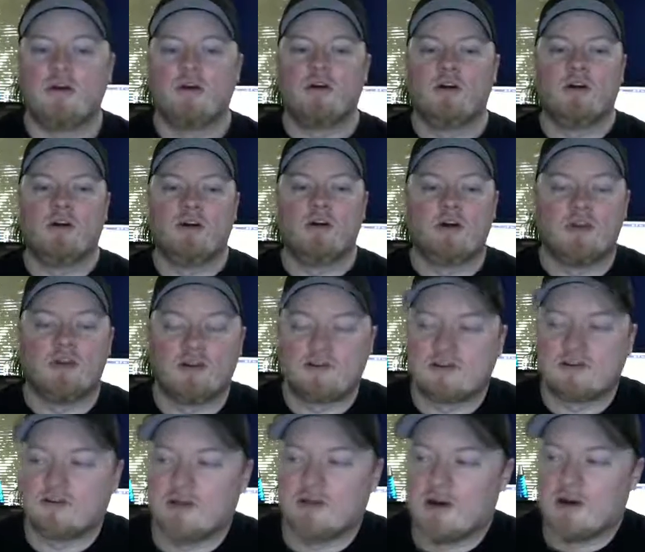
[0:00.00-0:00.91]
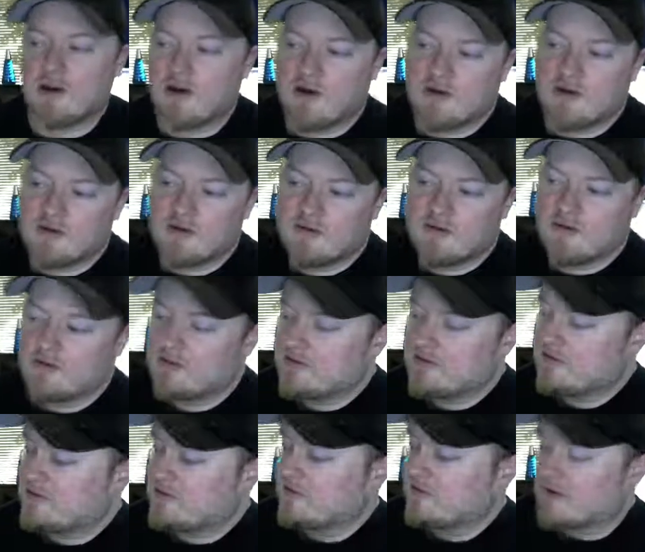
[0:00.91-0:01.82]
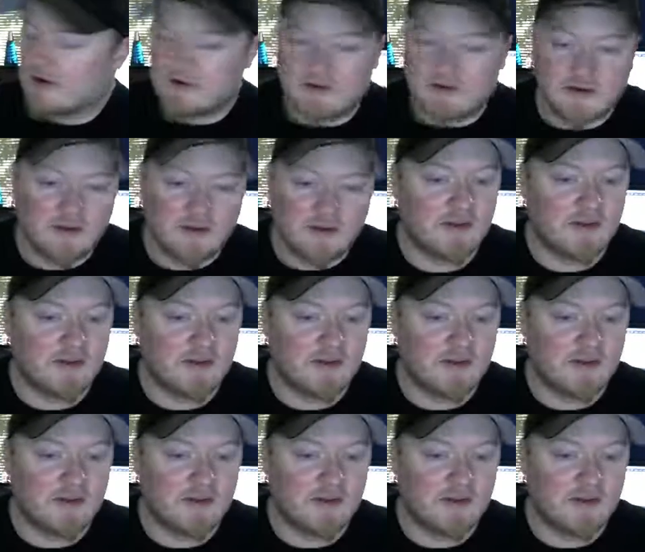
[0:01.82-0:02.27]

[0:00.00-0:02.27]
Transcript: That's like I said,